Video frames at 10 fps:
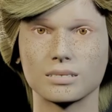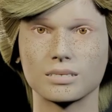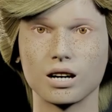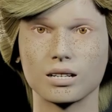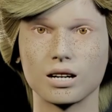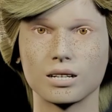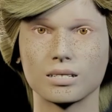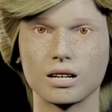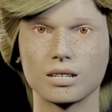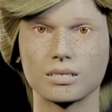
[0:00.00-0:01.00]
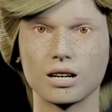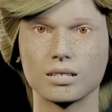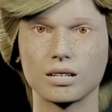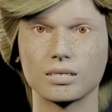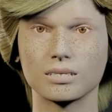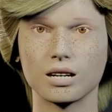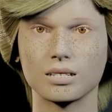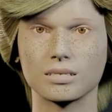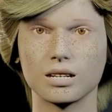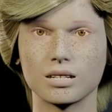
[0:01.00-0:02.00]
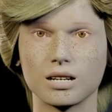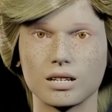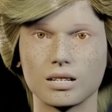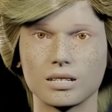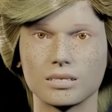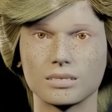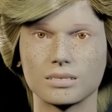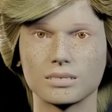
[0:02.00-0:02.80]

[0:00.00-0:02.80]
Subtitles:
version and a proof-of-stake consensus.